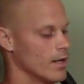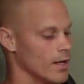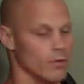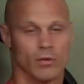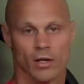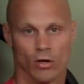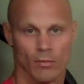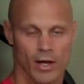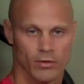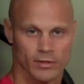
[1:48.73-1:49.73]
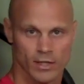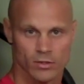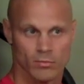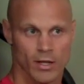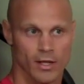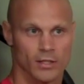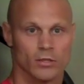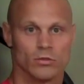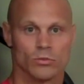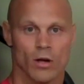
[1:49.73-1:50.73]
And we're going to go back with that term I like
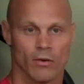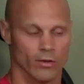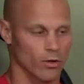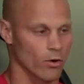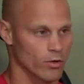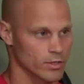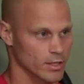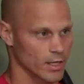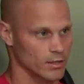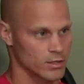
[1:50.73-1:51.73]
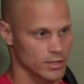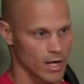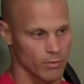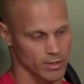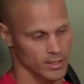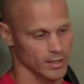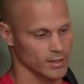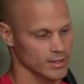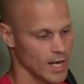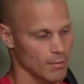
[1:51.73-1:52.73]
to use, rounding the corners again. She's not resting
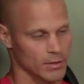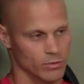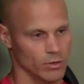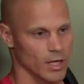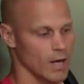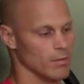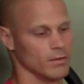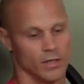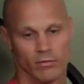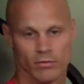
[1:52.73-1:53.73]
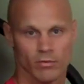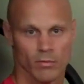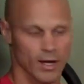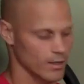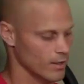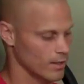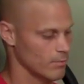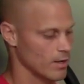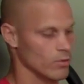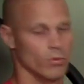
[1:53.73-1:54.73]
at the top. It's real common, even for my
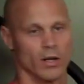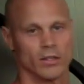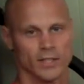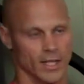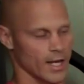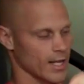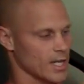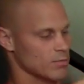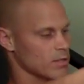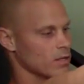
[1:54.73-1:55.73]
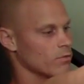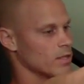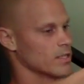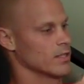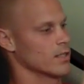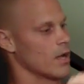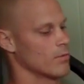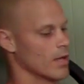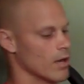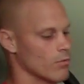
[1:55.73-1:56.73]
own workouts. I kind of catch myself resting at the
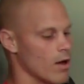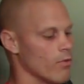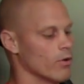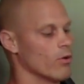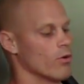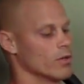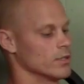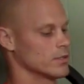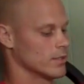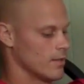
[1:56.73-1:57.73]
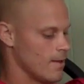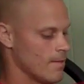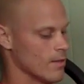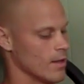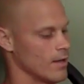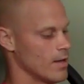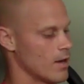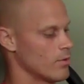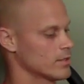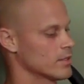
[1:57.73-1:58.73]
top. You've got to round the corners and
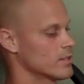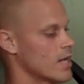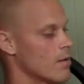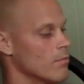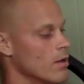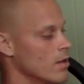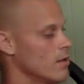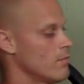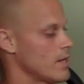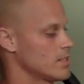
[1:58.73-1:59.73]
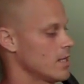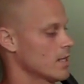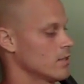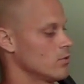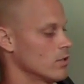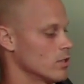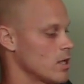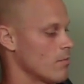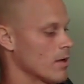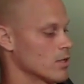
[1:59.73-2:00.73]
not rest at the top. Patty's doing a good
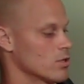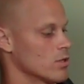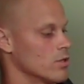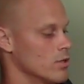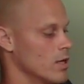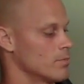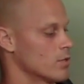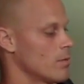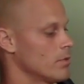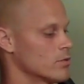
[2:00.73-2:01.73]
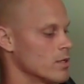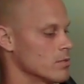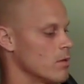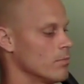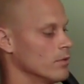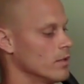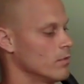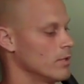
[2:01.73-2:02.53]
job making sure her hips are up. Let's raise them up a little